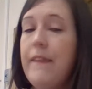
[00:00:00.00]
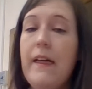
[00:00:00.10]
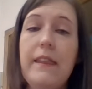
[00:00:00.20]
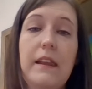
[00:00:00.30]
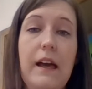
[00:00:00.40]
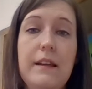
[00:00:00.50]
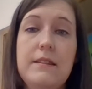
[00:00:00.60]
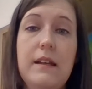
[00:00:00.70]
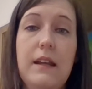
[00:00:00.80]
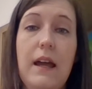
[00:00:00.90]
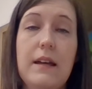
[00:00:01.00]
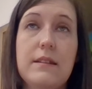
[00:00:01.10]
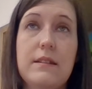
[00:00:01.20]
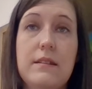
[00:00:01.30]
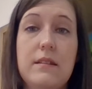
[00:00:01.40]
And then the last thing it
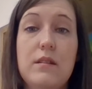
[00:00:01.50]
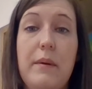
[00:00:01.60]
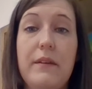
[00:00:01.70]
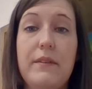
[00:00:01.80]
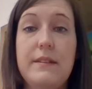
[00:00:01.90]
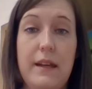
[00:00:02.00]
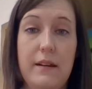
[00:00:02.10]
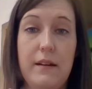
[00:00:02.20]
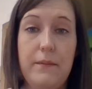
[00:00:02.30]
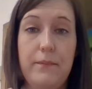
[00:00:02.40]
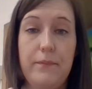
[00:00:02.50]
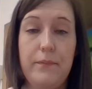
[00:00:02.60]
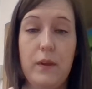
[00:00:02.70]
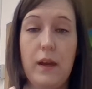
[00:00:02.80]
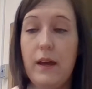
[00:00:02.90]
asks us is about the data.
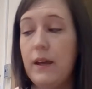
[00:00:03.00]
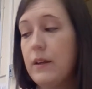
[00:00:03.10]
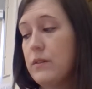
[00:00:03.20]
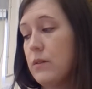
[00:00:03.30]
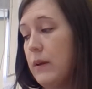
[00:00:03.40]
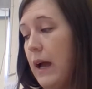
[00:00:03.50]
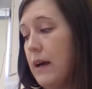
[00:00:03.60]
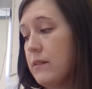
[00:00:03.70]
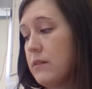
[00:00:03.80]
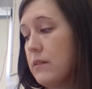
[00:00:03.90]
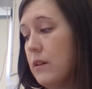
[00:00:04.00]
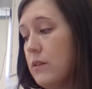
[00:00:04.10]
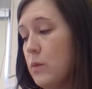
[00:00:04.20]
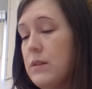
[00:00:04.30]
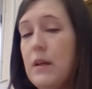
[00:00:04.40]
Okay, so it asks
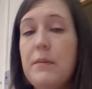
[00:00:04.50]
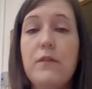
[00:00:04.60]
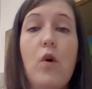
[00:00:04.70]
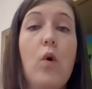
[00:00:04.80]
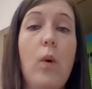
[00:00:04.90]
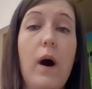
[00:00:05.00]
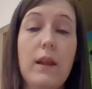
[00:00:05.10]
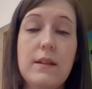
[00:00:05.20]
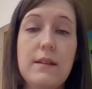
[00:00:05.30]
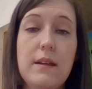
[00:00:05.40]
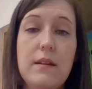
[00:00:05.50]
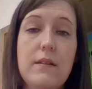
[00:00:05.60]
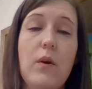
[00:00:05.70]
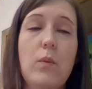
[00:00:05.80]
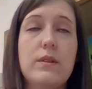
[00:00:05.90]
us what type of
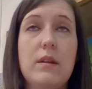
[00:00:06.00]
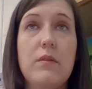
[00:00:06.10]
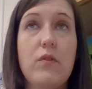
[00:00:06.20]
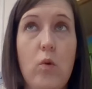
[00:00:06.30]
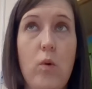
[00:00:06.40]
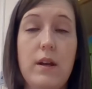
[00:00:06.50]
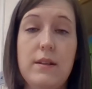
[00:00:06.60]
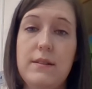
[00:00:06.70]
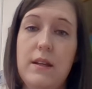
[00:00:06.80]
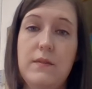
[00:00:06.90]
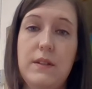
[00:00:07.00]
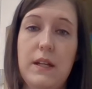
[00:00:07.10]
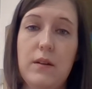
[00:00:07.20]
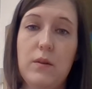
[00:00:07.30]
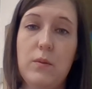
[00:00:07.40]
qualitative and what type of quantitative
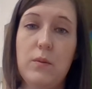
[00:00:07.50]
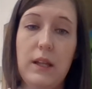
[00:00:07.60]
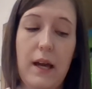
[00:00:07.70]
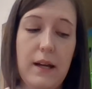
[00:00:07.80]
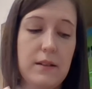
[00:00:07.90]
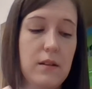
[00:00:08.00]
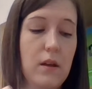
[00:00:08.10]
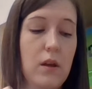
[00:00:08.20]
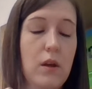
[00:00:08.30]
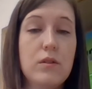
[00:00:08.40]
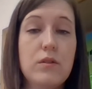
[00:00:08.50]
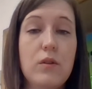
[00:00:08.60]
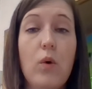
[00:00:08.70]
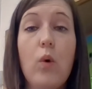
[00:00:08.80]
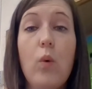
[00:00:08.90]
data could we collect.
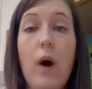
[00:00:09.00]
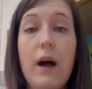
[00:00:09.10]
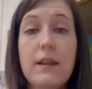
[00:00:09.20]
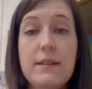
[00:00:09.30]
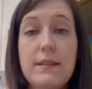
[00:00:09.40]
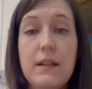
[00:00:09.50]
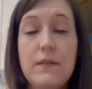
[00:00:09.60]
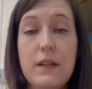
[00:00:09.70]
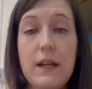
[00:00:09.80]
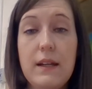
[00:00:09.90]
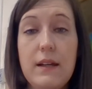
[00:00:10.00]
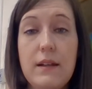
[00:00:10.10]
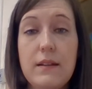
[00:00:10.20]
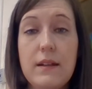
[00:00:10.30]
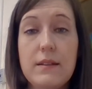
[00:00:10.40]
So qualitative
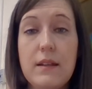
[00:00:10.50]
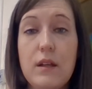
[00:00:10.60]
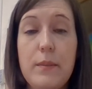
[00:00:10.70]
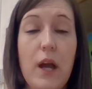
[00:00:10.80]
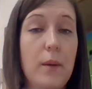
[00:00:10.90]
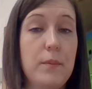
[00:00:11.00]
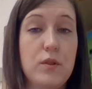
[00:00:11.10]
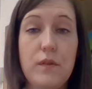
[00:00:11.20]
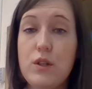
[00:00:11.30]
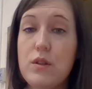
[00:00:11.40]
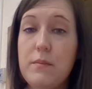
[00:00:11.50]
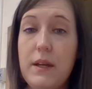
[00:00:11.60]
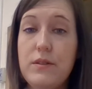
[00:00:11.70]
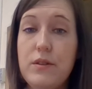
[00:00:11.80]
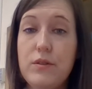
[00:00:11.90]
data is going to be
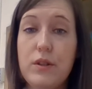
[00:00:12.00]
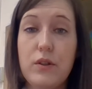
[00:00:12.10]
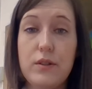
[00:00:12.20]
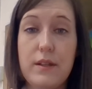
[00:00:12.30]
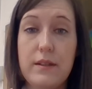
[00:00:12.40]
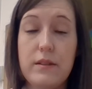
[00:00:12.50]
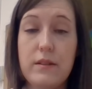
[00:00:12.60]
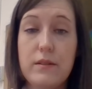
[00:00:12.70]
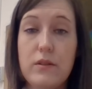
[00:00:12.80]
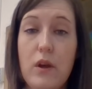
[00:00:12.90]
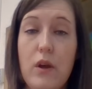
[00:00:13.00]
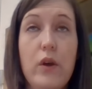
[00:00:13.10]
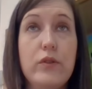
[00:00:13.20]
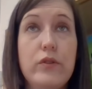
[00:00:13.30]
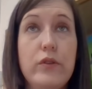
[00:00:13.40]
observation-based using your senses.
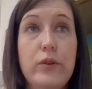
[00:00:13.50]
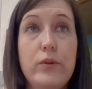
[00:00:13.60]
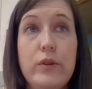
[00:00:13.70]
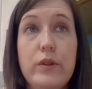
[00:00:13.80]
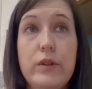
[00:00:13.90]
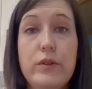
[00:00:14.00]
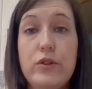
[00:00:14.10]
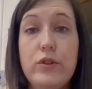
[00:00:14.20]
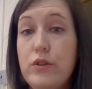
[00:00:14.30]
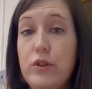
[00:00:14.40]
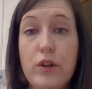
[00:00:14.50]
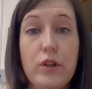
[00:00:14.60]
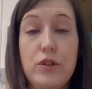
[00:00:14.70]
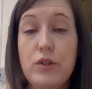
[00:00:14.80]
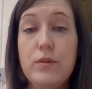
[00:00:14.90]
So you're going
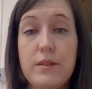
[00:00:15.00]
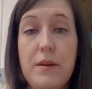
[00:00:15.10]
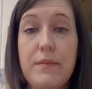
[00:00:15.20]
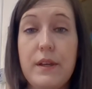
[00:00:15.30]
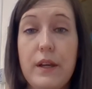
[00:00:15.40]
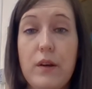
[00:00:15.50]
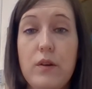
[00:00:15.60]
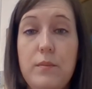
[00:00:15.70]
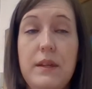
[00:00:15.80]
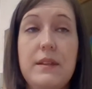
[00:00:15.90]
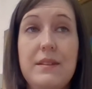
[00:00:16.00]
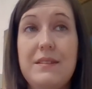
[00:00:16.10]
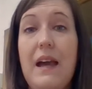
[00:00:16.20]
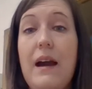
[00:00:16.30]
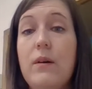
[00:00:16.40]
to choose something. It could be the
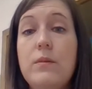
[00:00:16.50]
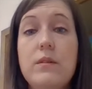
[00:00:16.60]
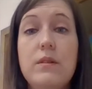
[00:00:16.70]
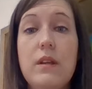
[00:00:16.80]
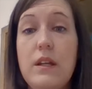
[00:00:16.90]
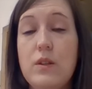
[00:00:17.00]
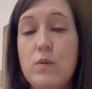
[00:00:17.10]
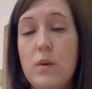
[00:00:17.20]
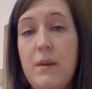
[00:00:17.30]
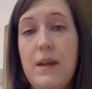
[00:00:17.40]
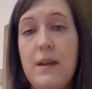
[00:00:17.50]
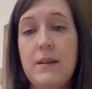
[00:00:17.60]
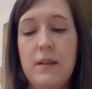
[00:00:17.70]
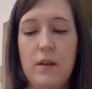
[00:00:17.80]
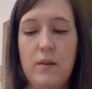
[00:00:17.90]
sound that each one
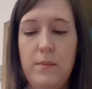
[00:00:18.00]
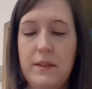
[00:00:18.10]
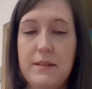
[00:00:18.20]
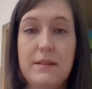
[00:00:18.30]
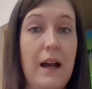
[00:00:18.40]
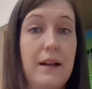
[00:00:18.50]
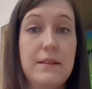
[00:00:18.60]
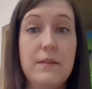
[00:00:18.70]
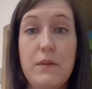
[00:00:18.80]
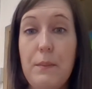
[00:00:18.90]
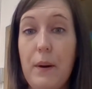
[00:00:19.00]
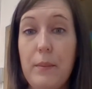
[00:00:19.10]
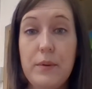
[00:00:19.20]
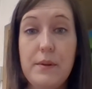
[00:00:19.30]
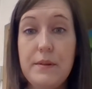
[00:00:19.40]
makes. It could be the size of the
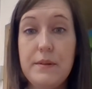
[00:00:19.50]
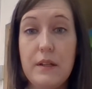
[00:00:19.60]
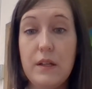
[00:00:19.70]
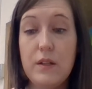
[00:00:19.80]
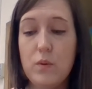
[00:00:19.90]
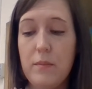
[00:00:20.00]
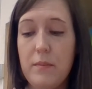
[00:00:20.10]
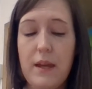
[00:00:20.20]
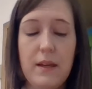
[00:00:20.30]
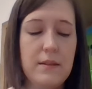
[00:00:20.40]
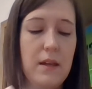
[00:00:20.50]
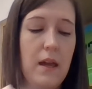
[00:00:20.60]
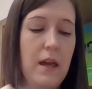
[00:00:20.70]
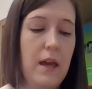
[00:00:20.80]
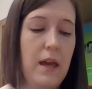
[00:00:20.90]
bubbles that each one makes.